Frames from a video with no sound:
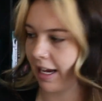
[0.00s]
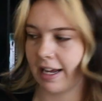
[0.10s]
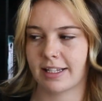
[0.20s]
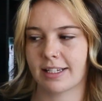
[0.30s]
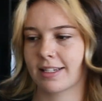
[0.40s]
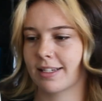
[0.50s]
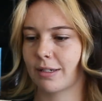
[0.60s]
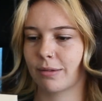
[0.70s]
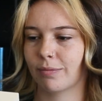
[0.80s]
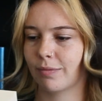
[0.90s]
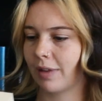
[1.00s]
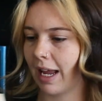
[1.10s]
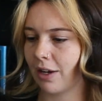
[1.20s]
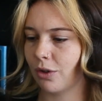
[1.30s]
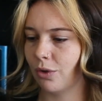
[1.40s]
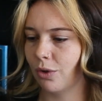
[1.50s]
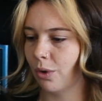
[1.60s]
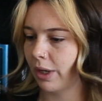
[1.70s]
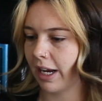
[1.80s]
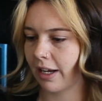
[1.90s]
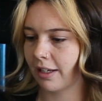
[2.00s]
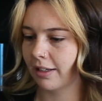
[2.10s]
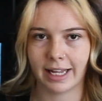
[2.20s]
It's like Nordic